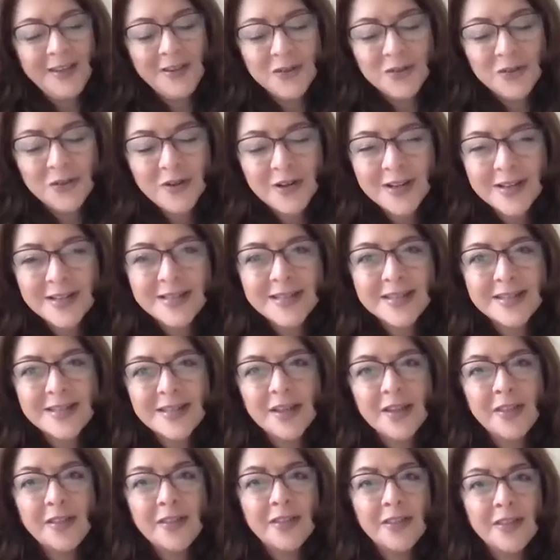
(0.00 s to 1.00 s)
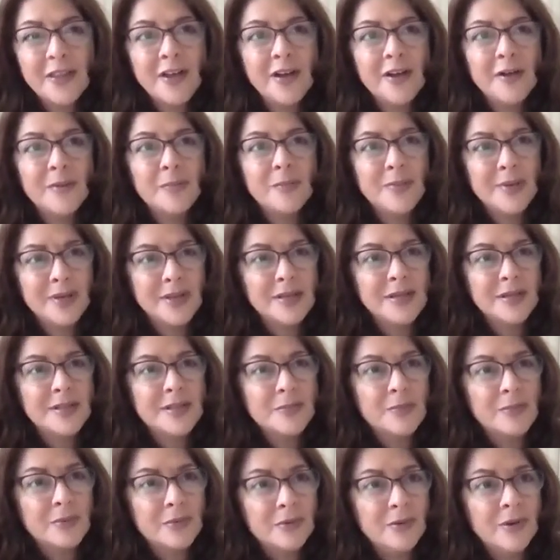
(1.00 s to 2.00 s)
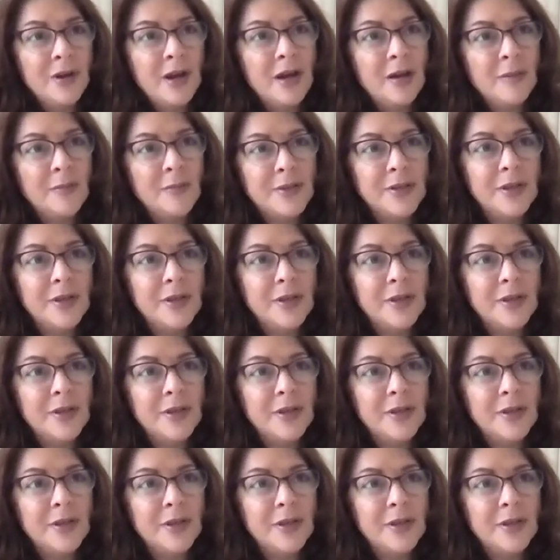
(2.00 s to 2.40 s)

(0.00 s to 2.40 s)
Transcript: you, Cris. The BizBruja,